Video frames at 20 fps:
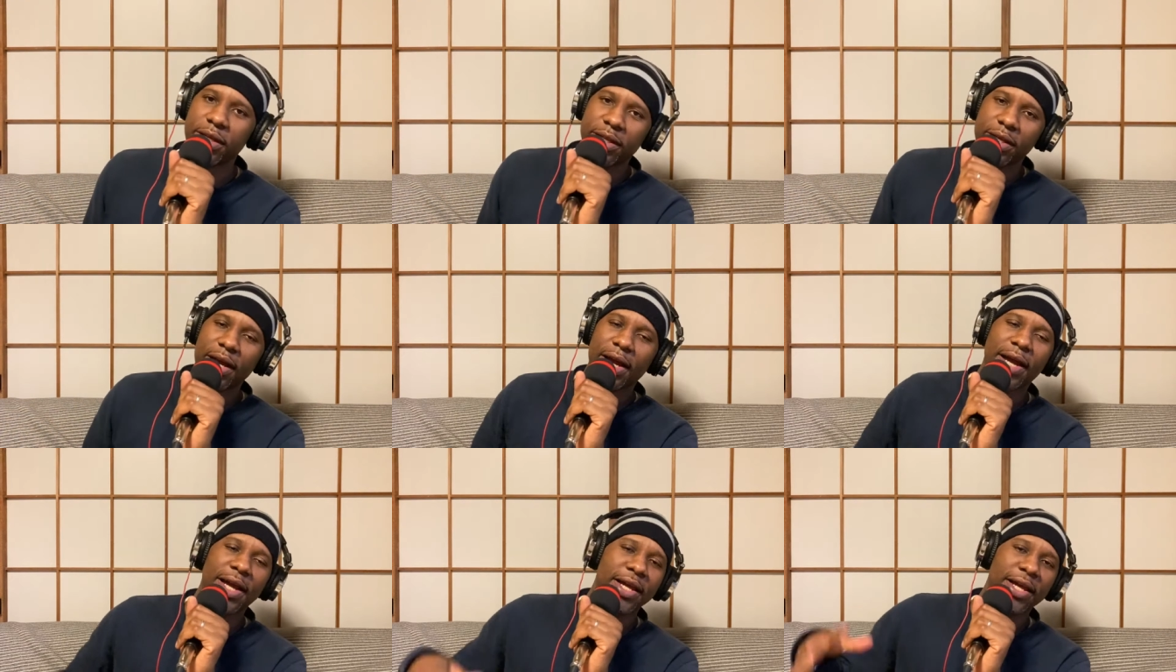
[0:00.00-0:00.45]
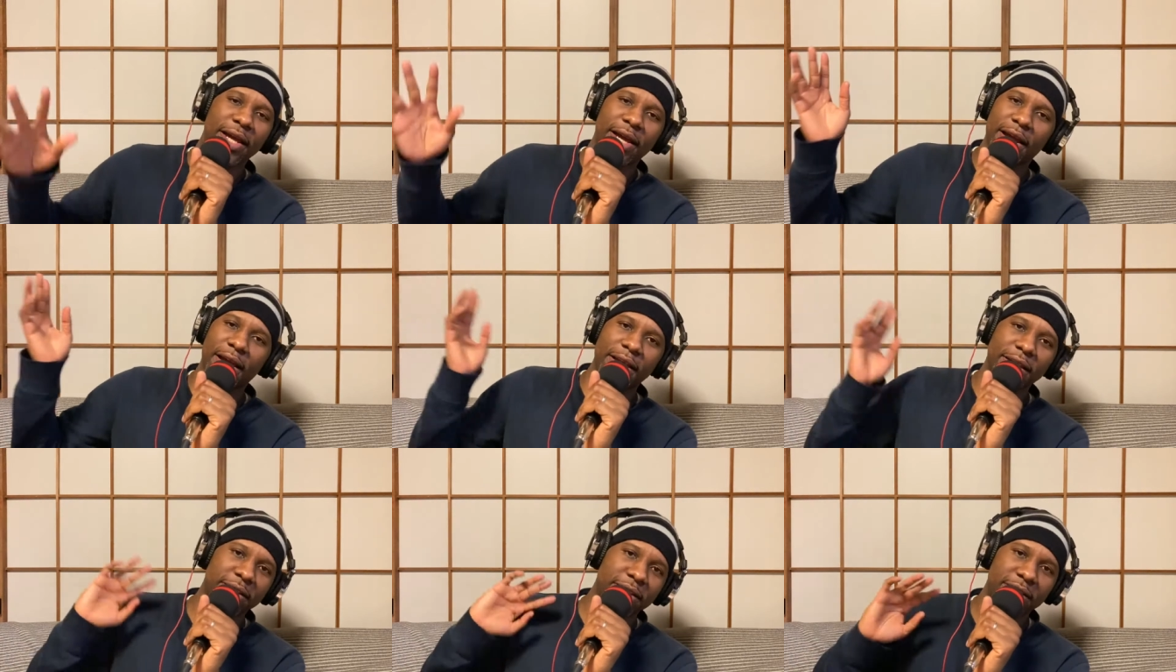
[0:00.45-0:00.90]
I
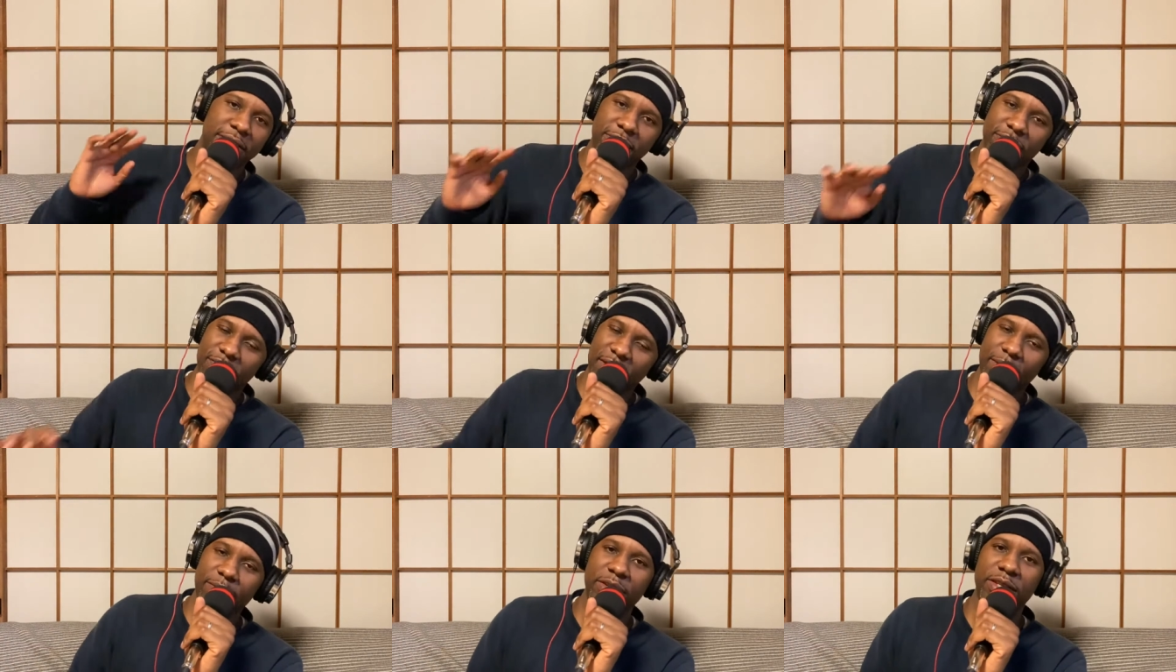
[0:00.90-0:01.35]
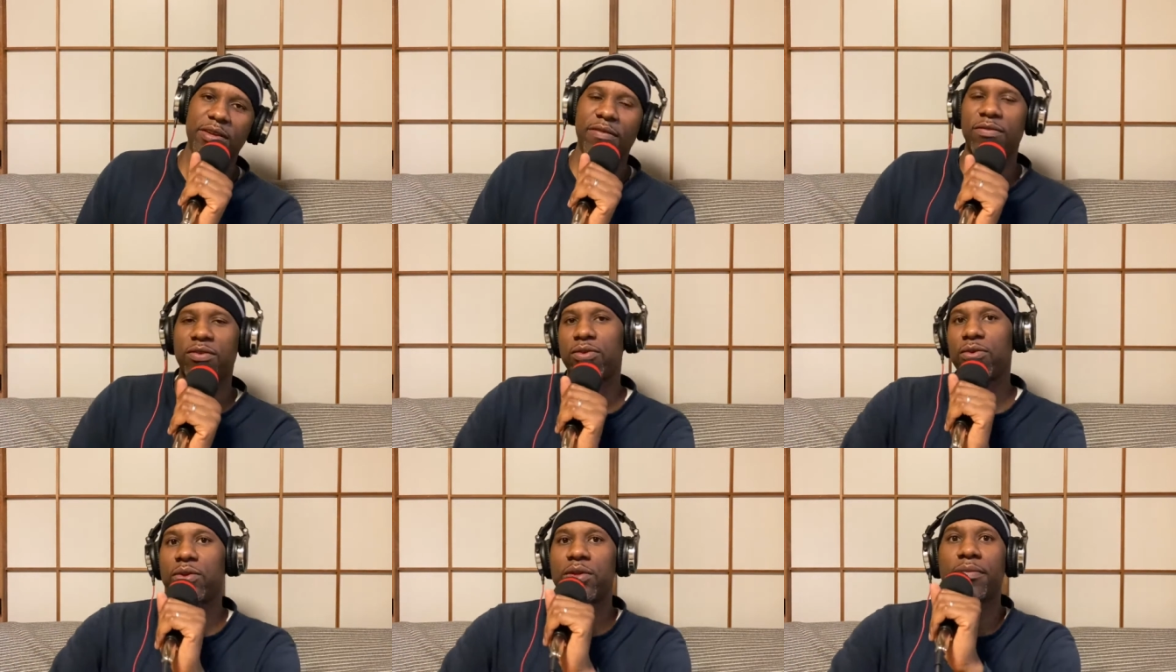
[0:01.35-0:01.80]
got family stuff
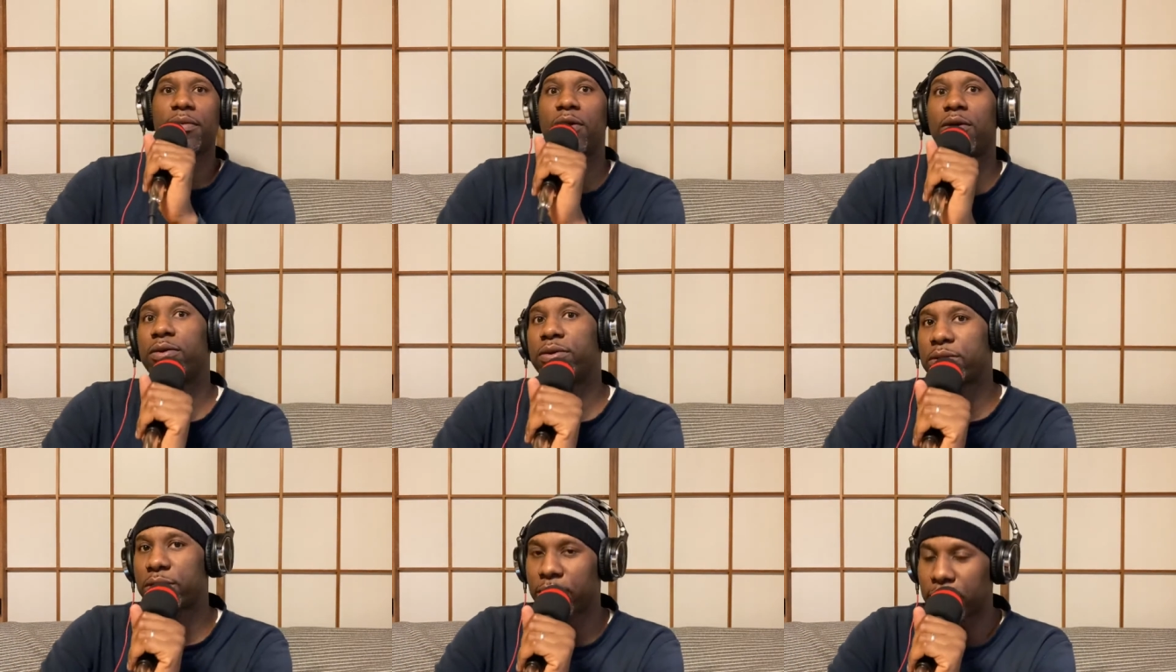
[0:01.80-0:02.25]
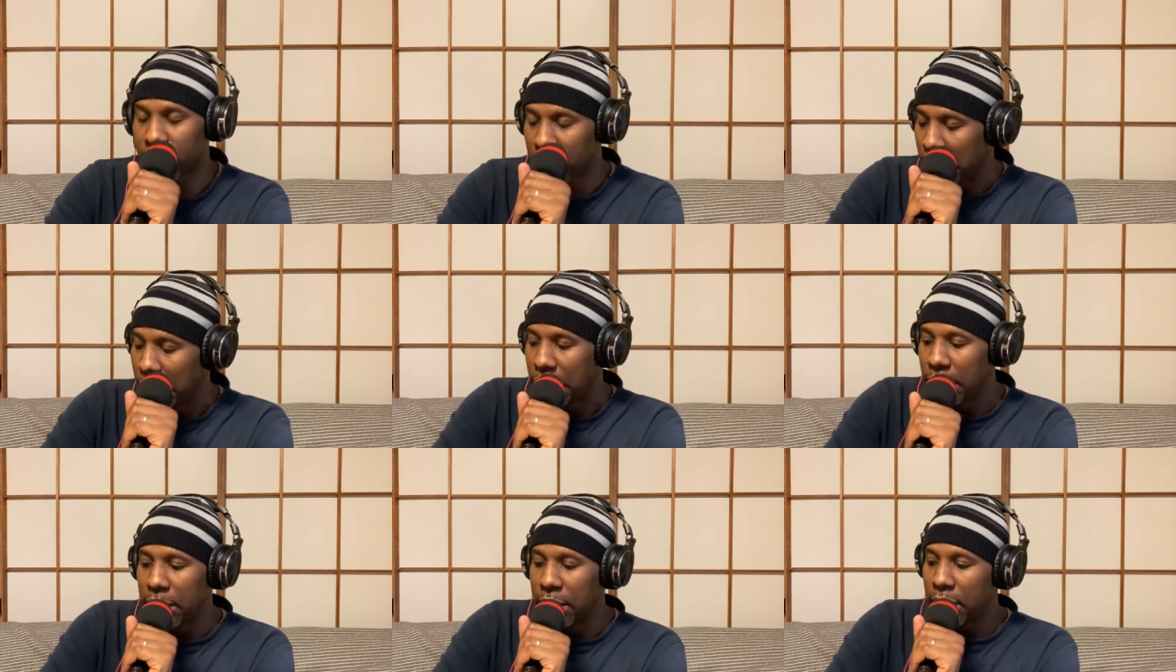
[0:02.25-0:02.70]
to do tomorrow, so
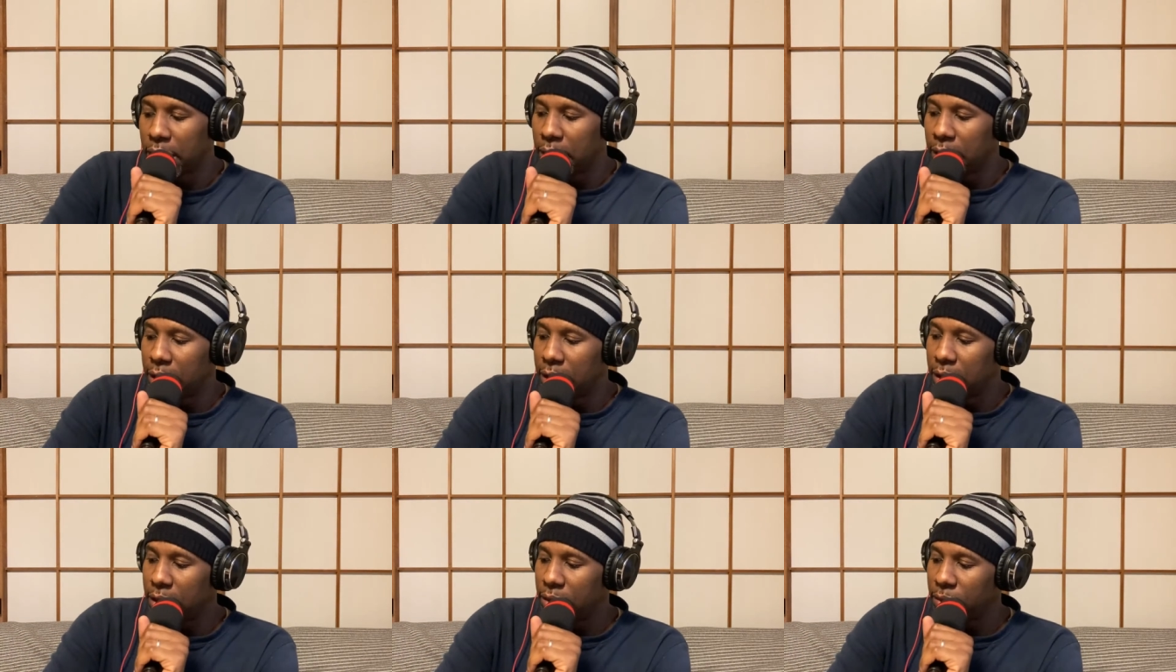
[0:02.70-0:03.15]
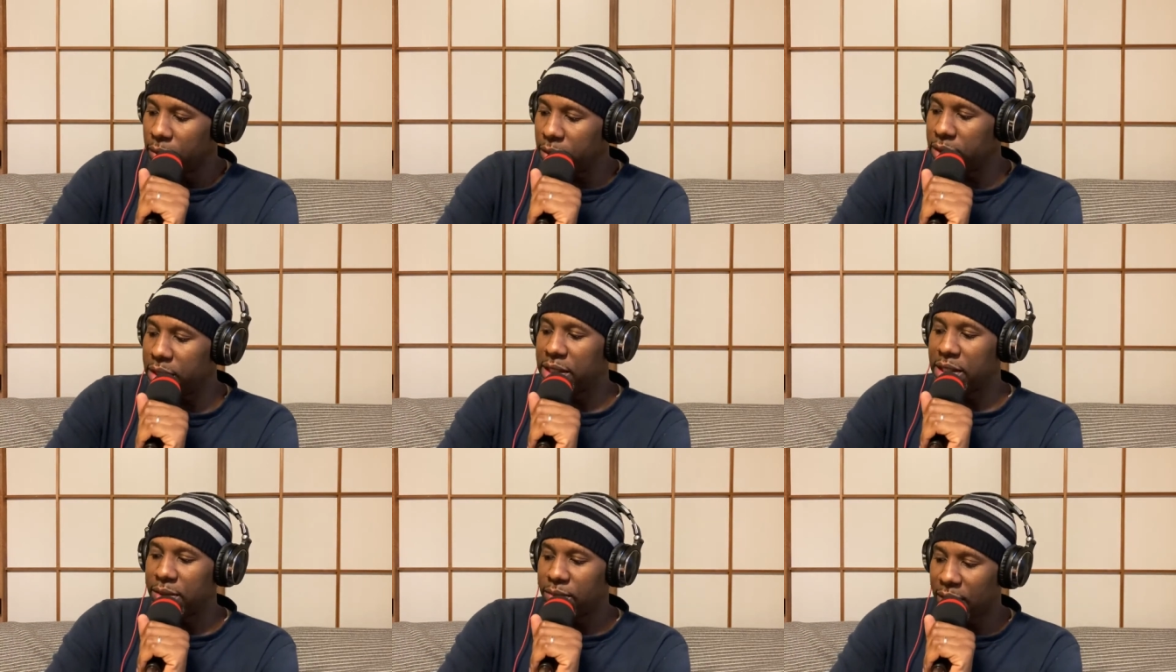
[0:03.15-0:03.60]
we'll
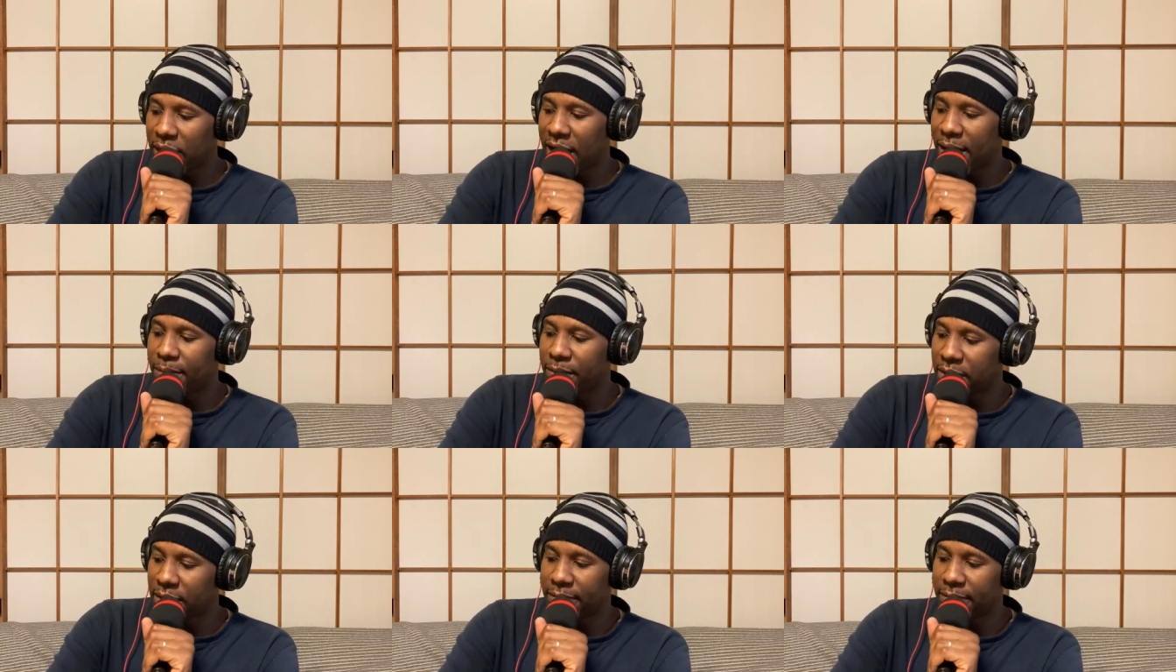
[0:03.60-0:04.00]
see what happens.